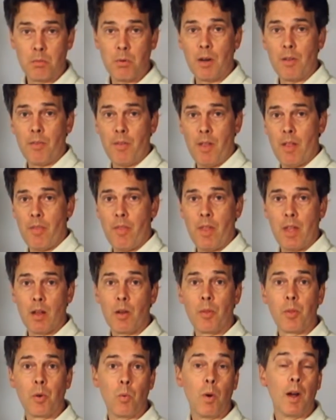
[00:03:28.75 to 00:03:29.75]
right, than they
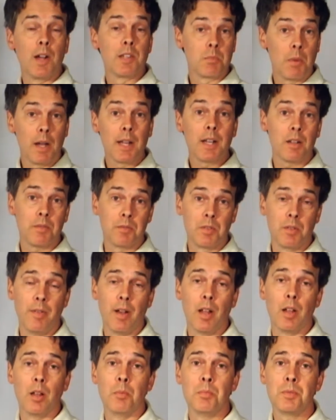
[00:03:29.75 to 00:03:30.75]
otherwise might have
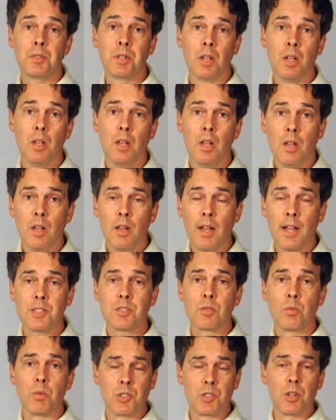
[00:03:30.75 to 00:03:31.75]
developed
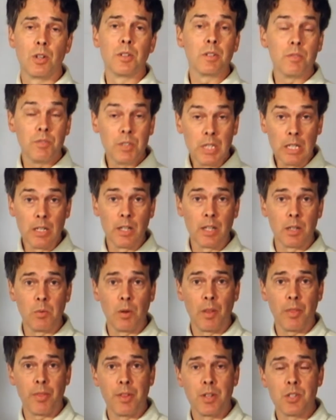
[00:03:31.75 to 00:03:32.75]
as a result of dealing
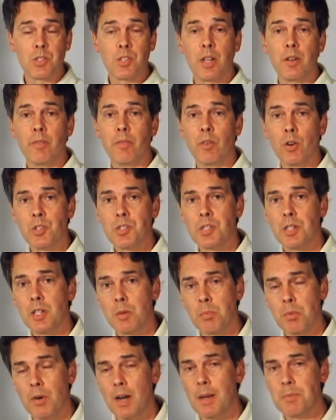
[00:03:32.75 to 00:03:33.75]
with this
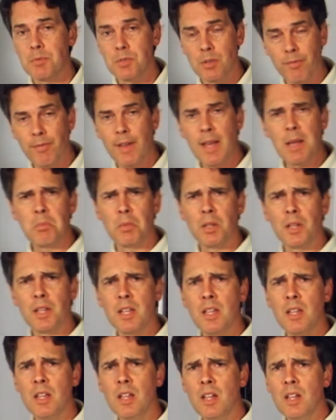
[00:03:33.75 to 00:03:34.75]
adversity. Perhaps the
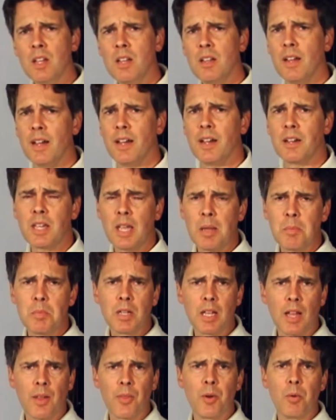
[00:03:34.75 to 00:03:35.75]
family came
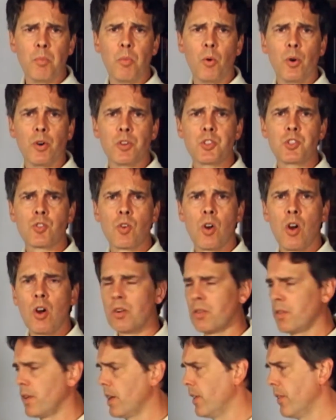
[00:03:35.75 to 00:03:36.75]
together more
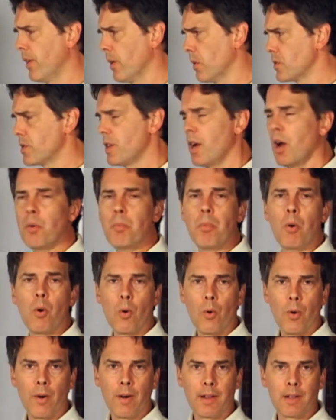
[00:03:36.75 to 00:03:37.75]
strongly. There was an
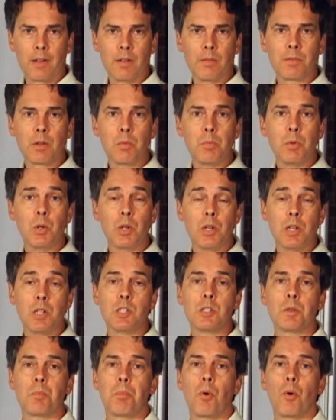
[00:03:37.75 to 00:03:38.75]
outpouring of community
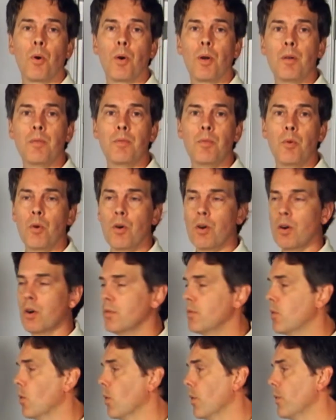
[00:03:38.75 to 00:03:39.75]
support
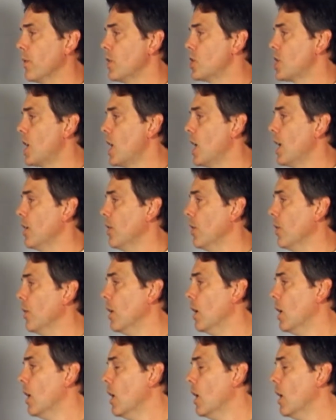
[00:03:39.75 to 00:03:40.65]
for the child.